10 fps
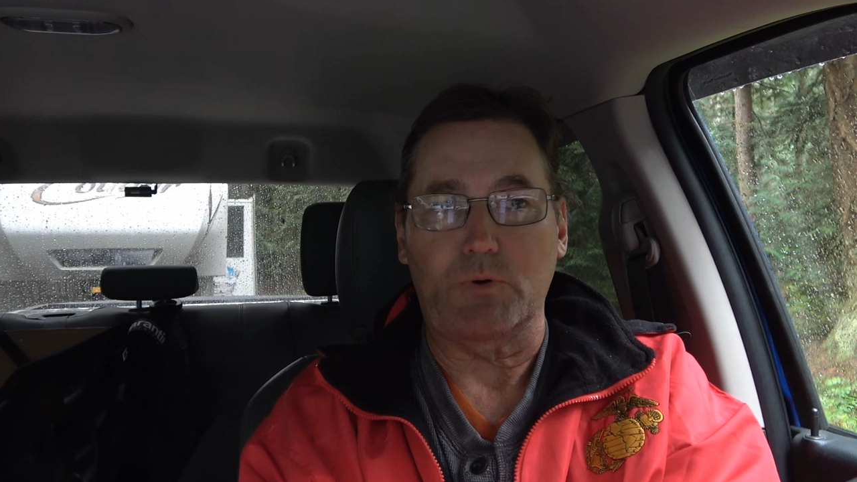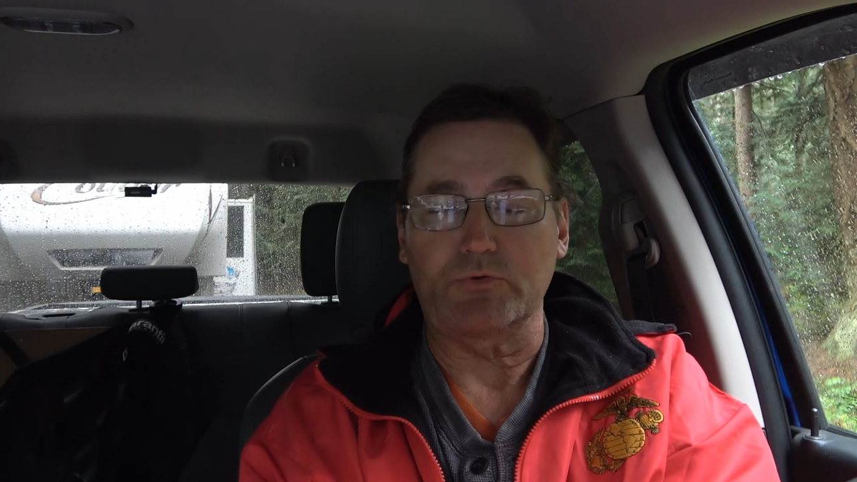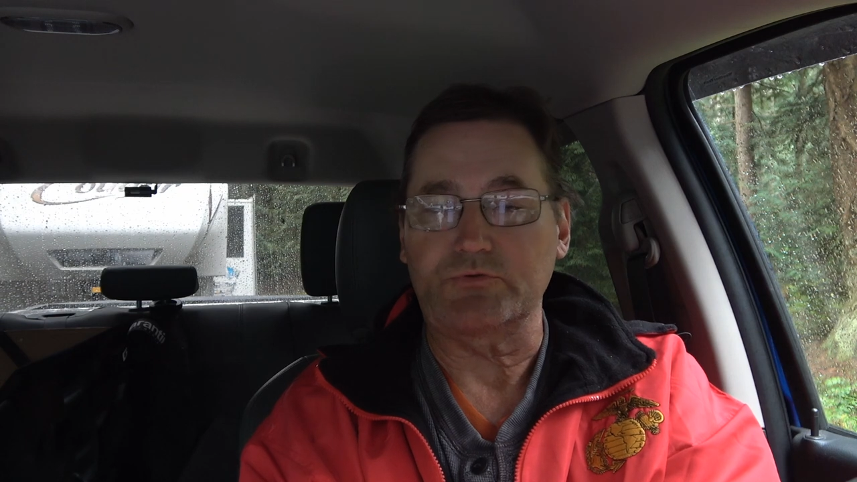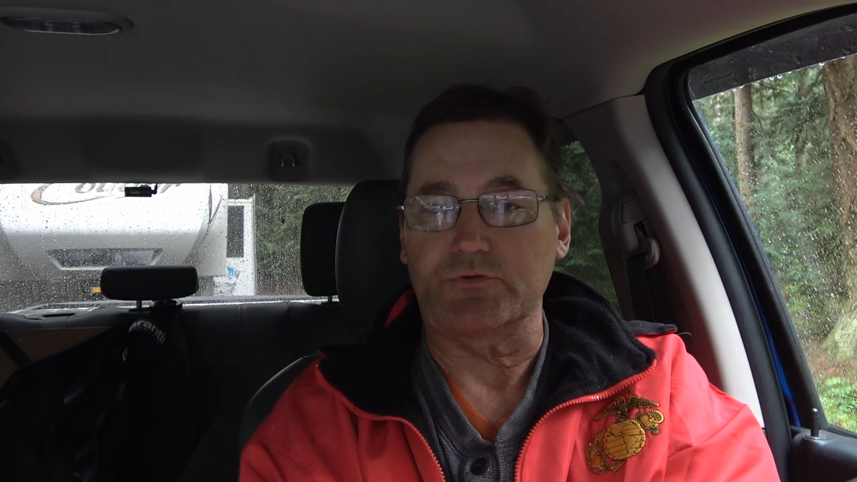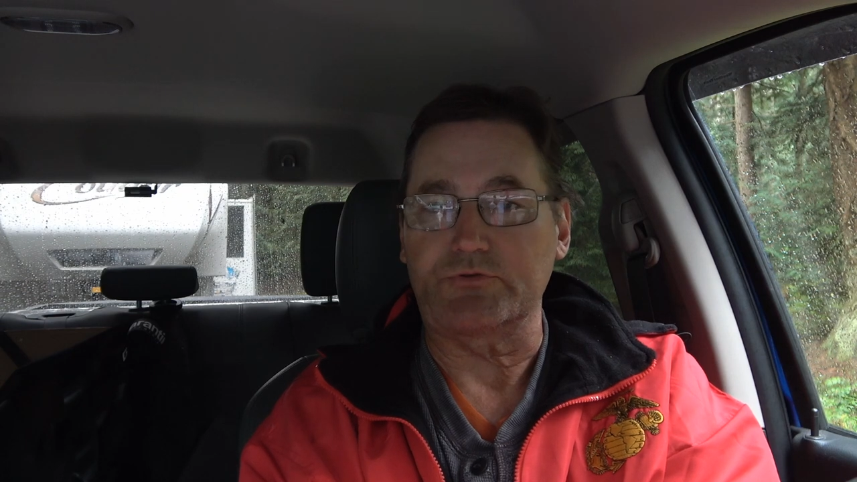
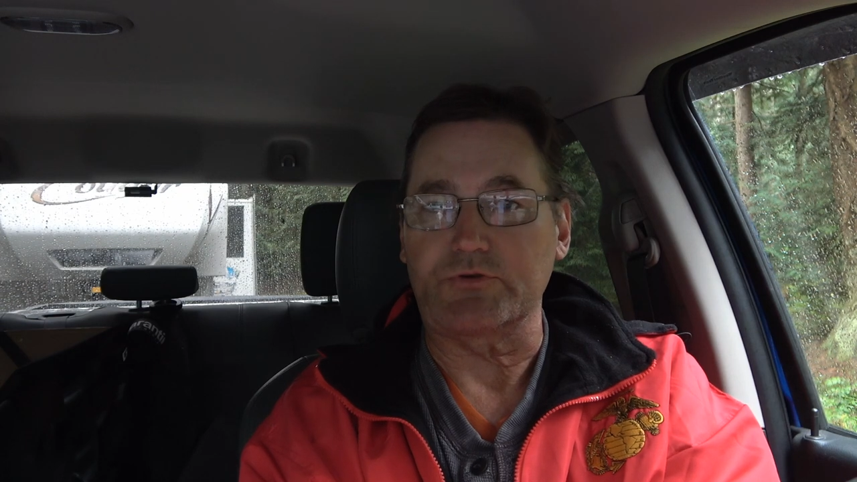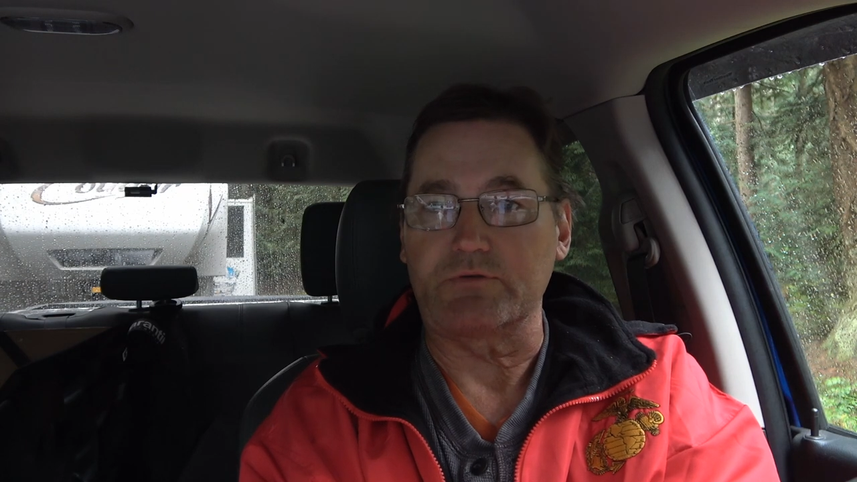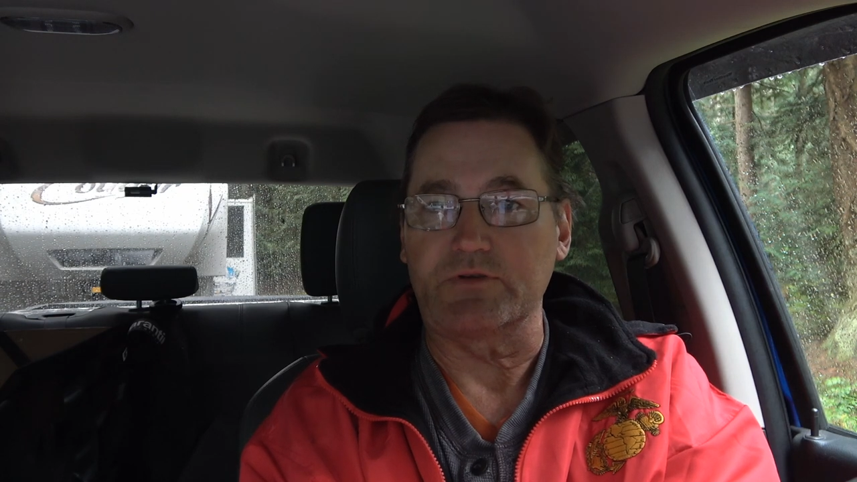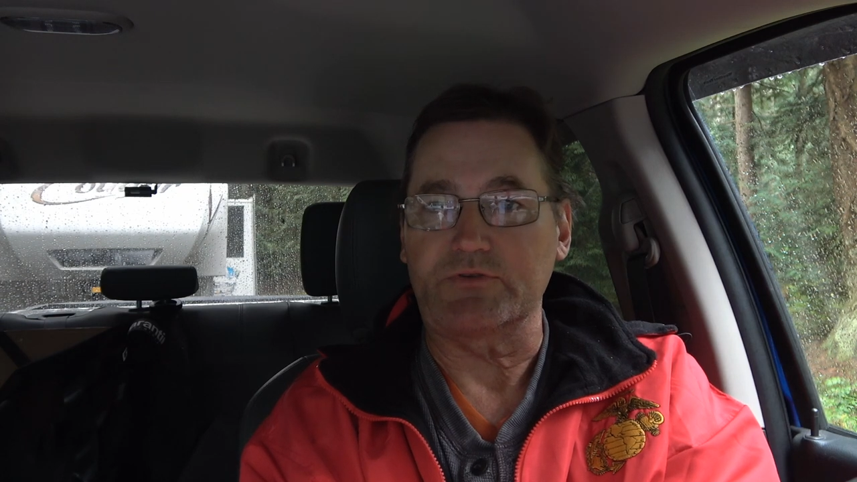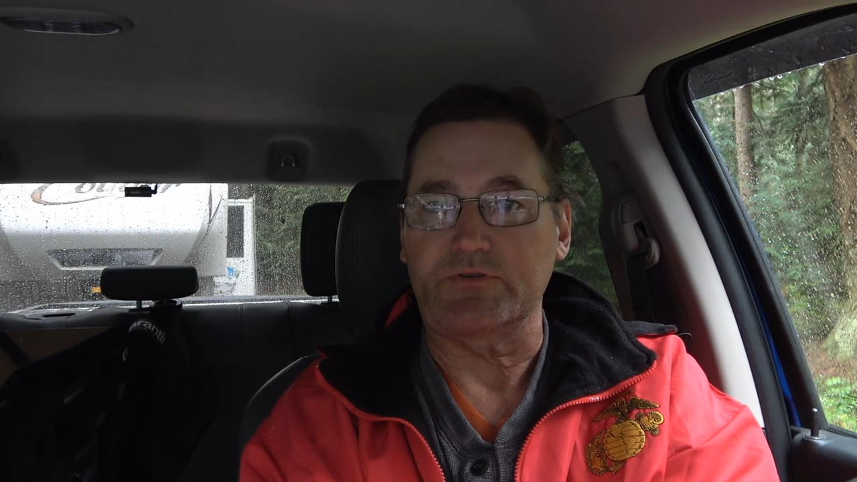Postal
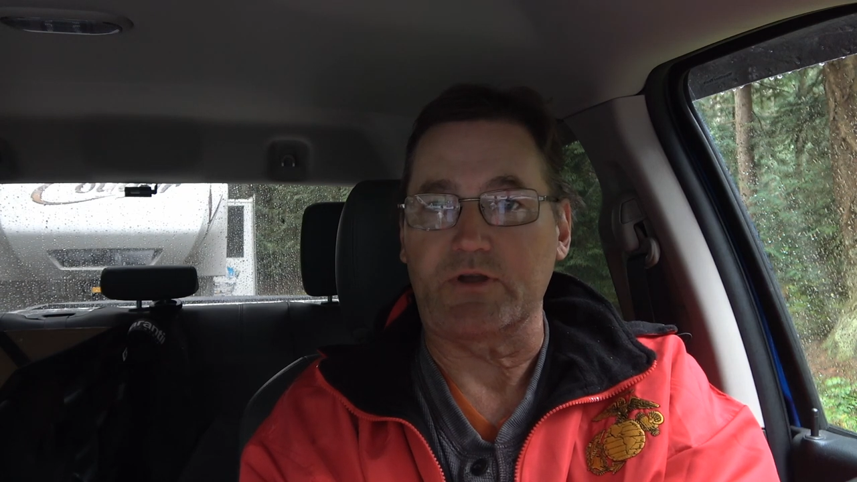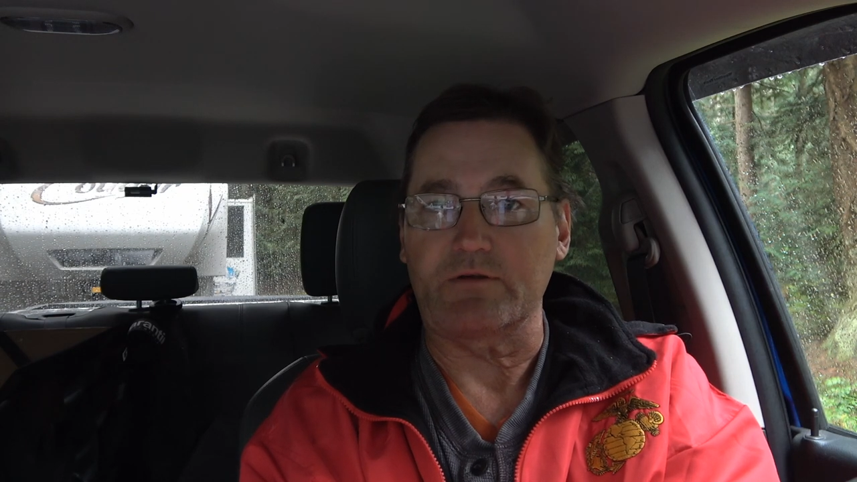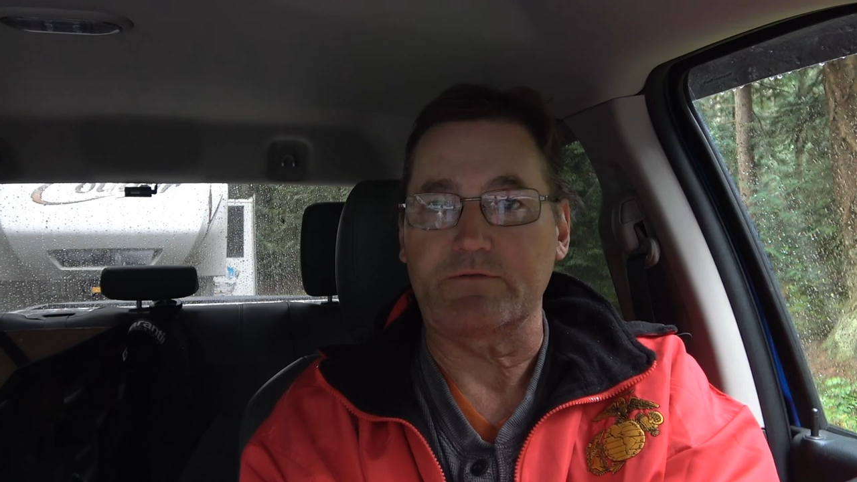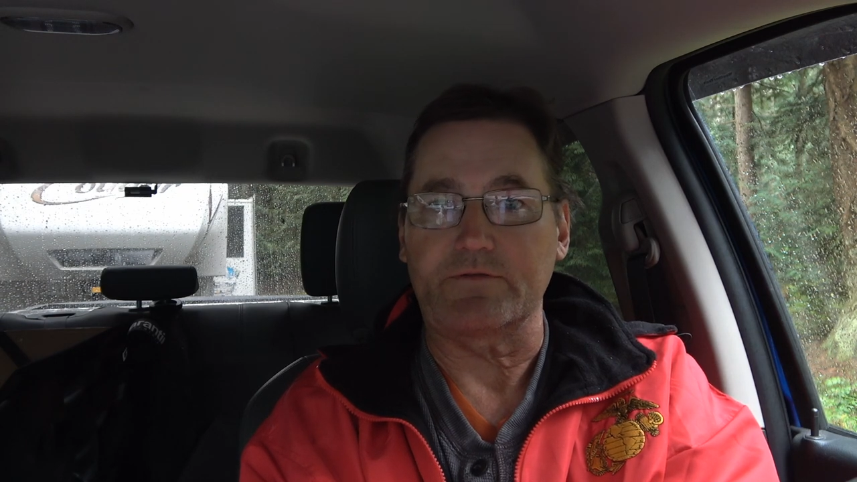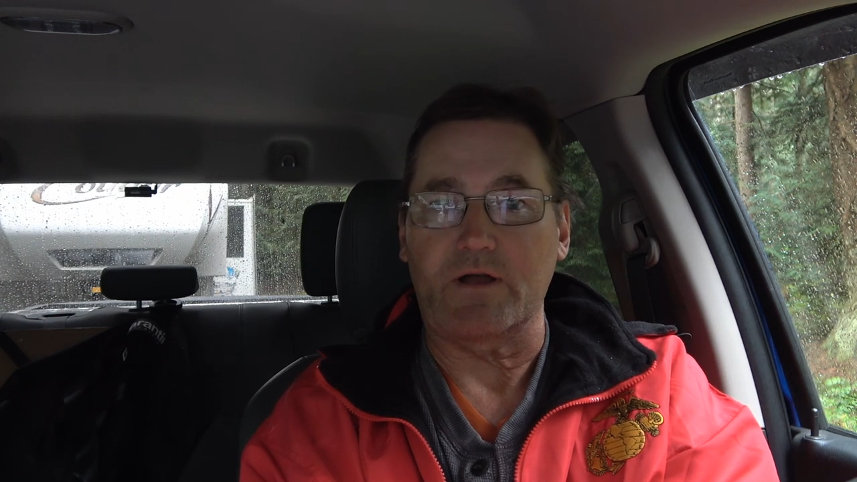Service
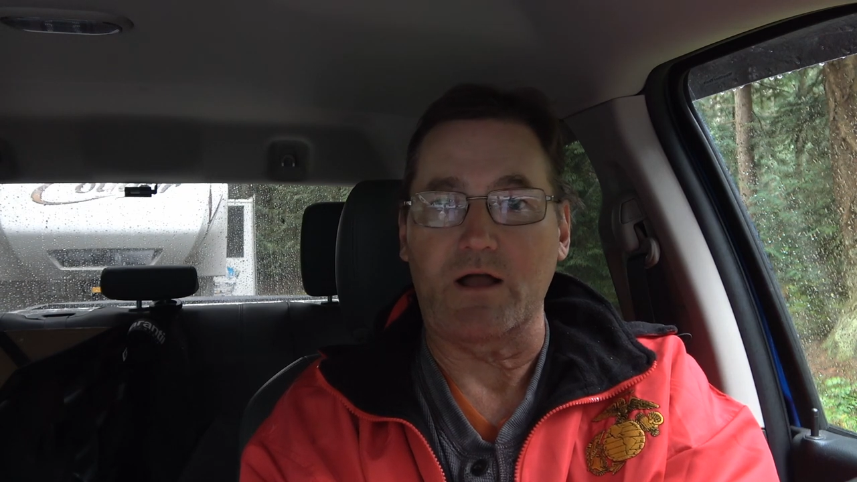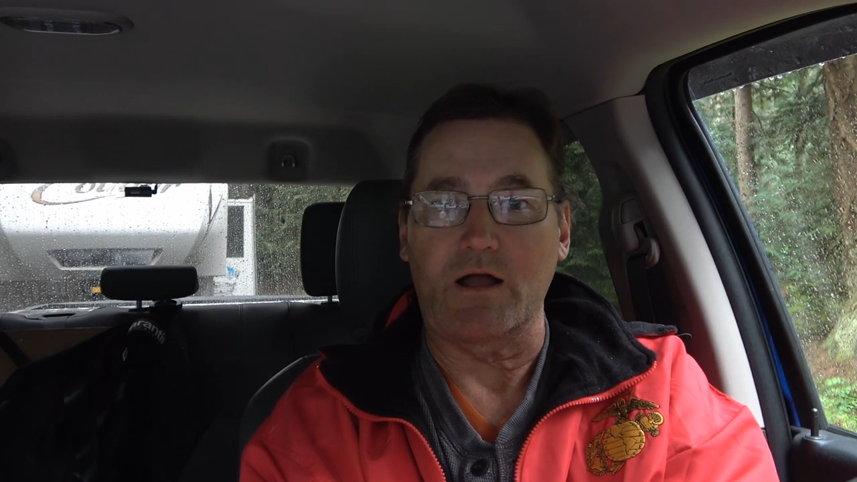stuff,